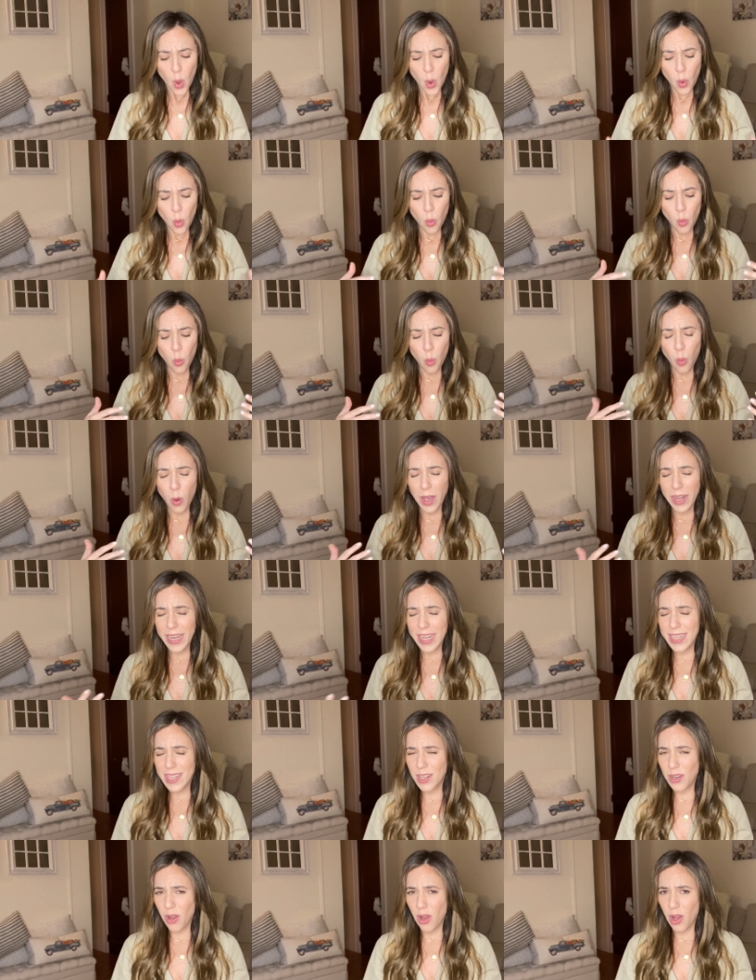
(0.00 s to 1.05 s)
what
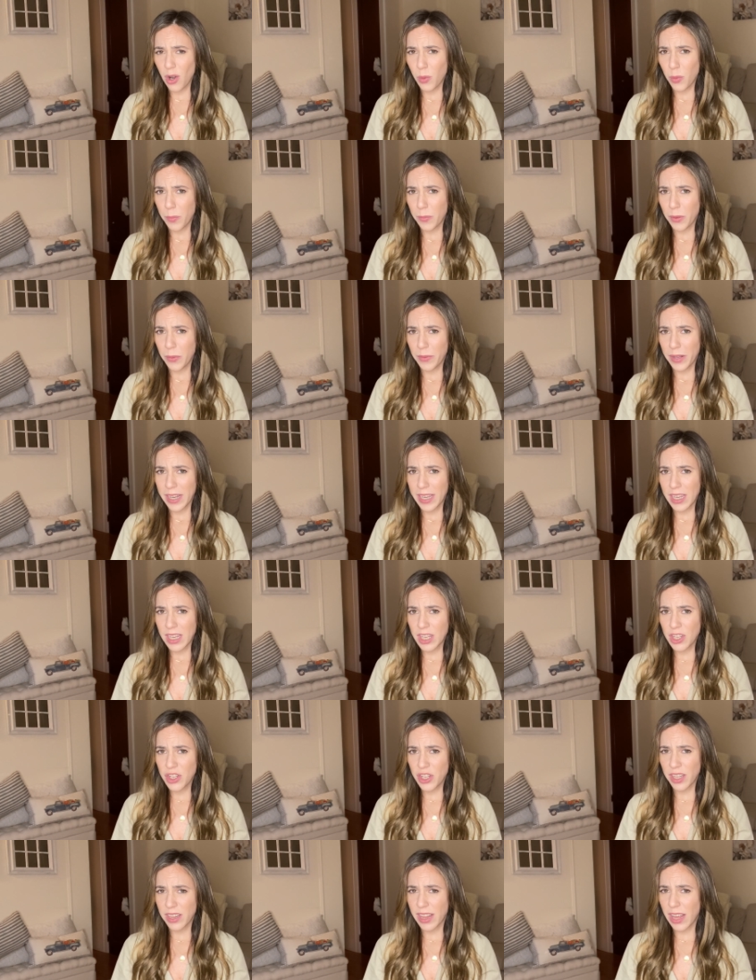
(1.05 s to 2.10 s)
is an autoimmune
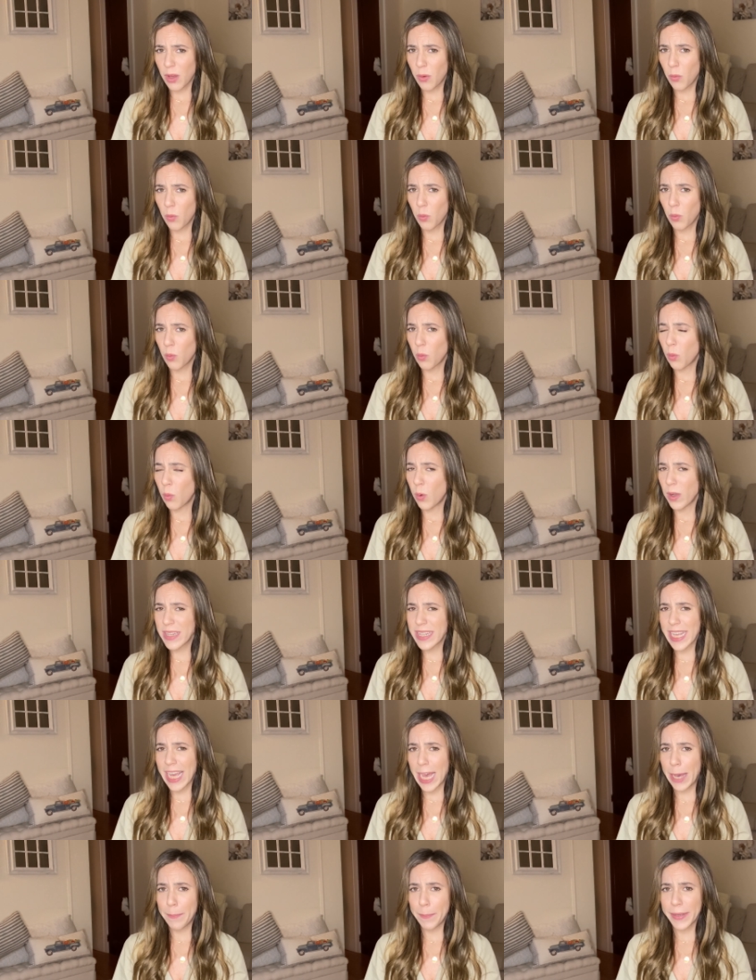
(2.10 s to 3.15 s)
condition? Like, what's
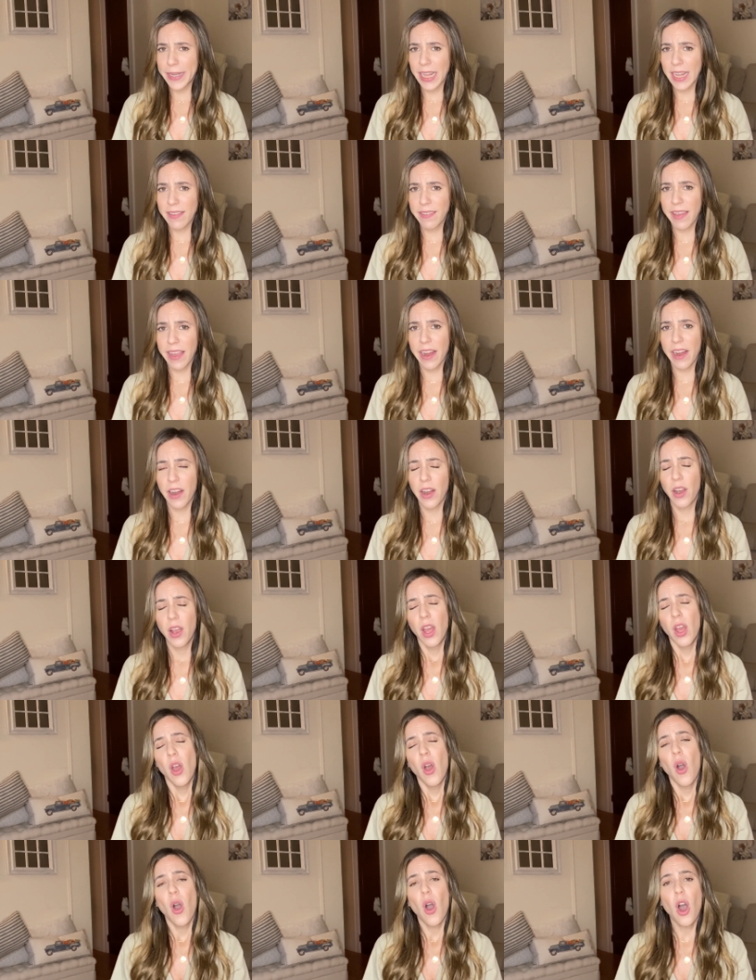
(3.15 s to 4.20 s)
happening there?
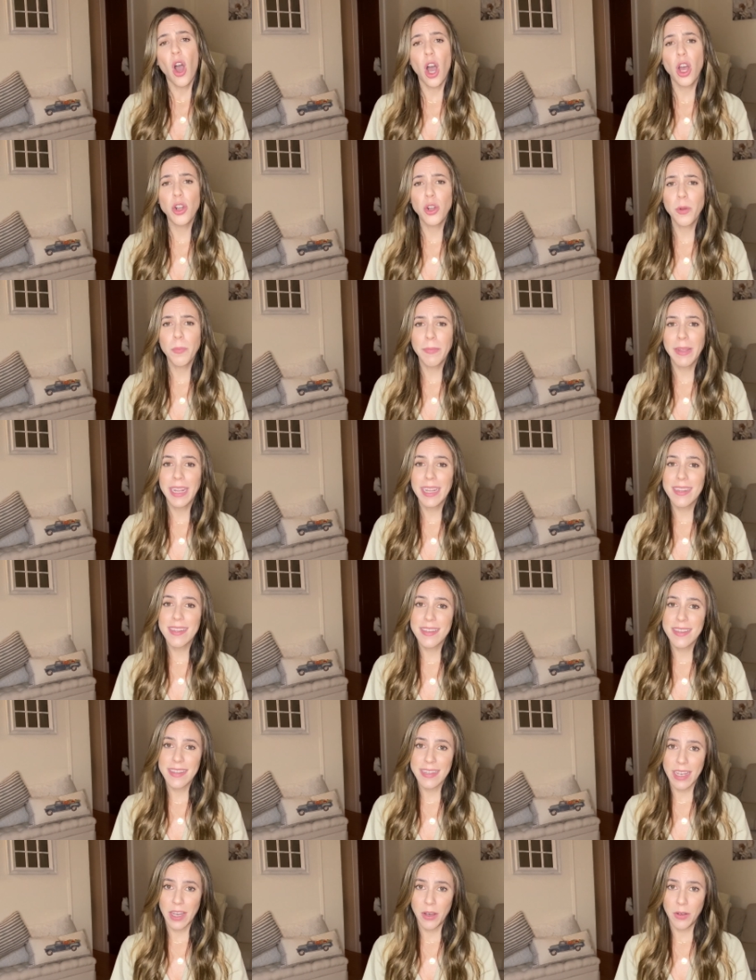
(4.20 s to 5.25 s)
Auto means
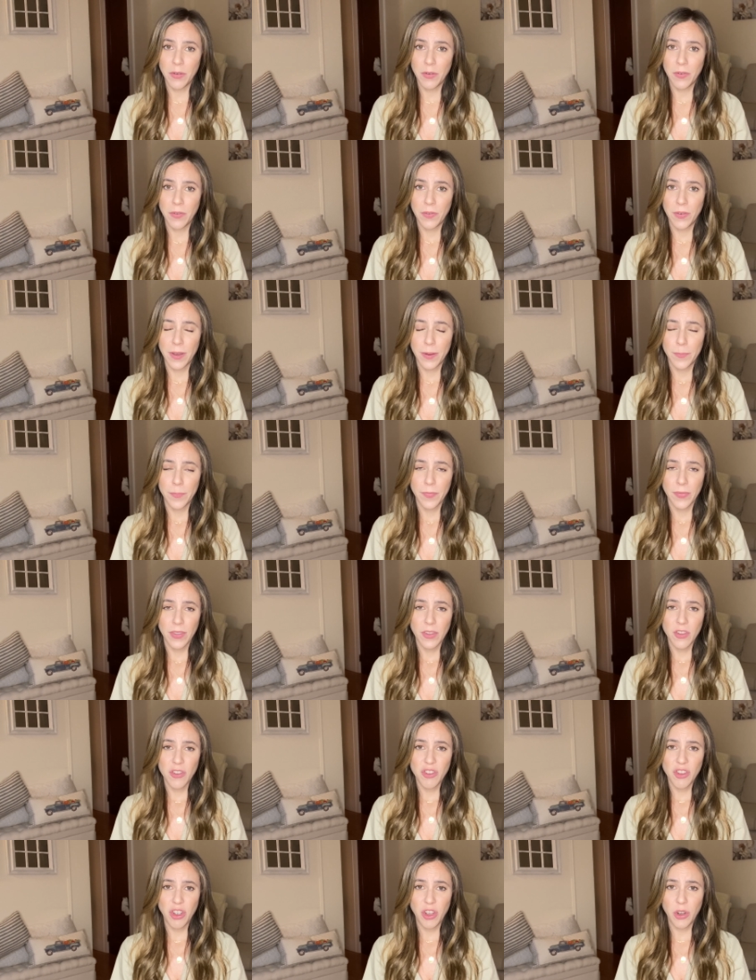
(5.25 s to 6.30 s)
self.
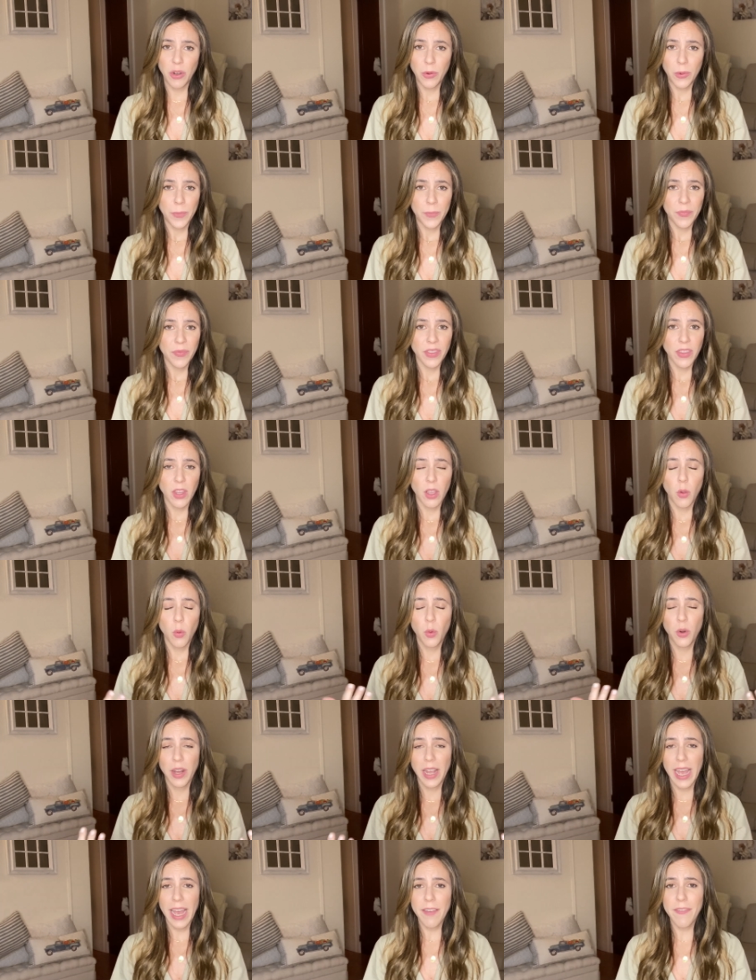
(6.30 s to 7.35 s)
So we're
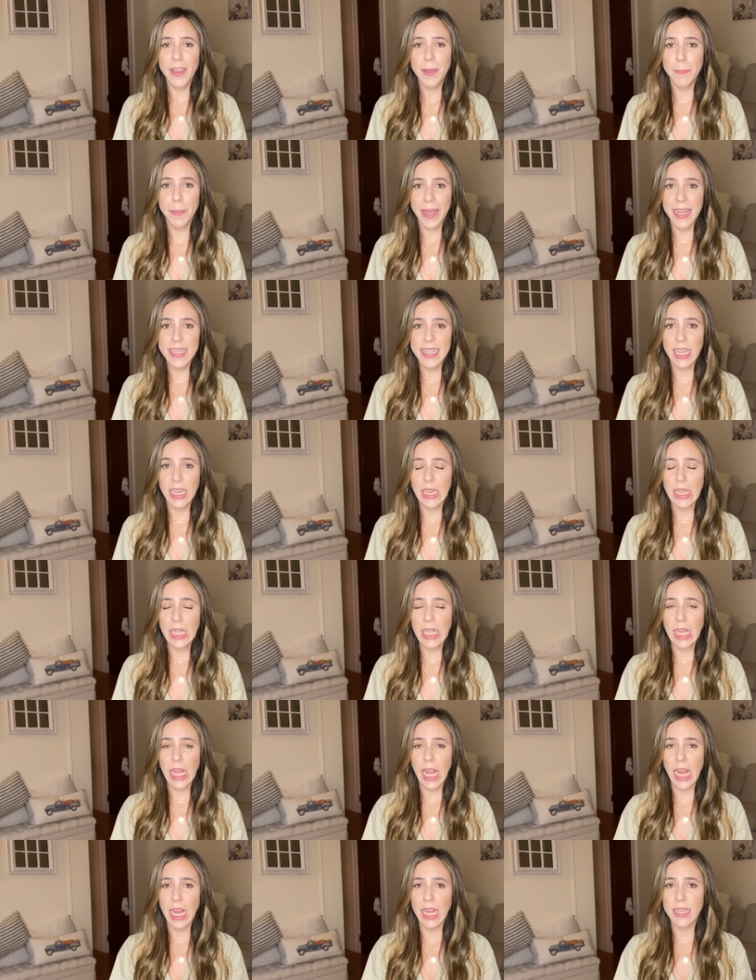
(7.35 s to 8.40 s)
having basically
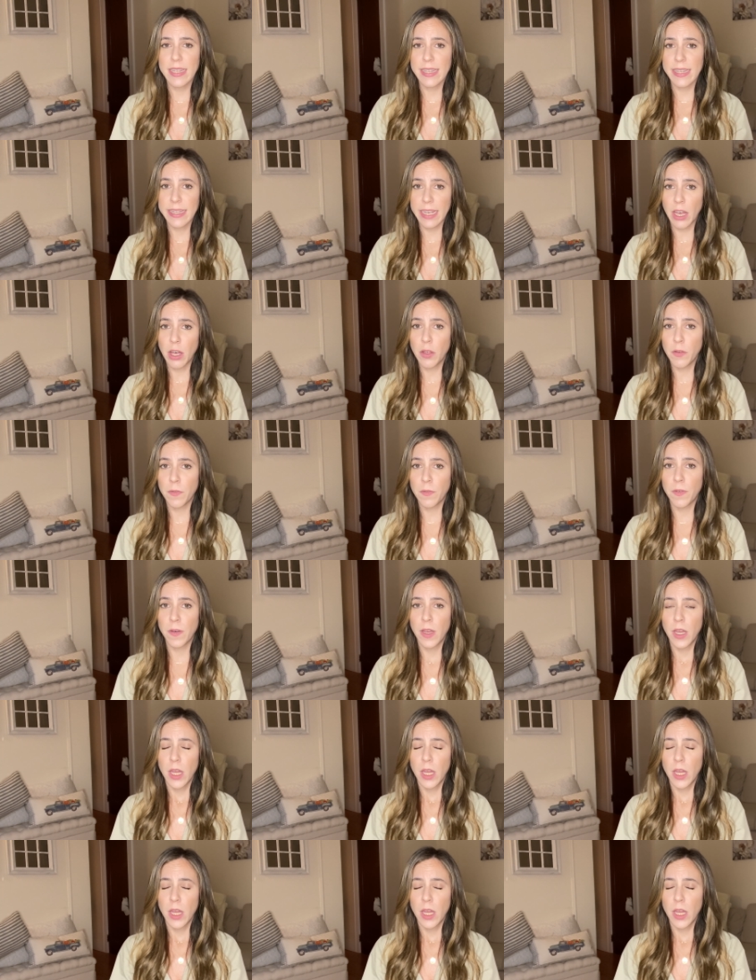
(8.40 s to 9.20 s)
a self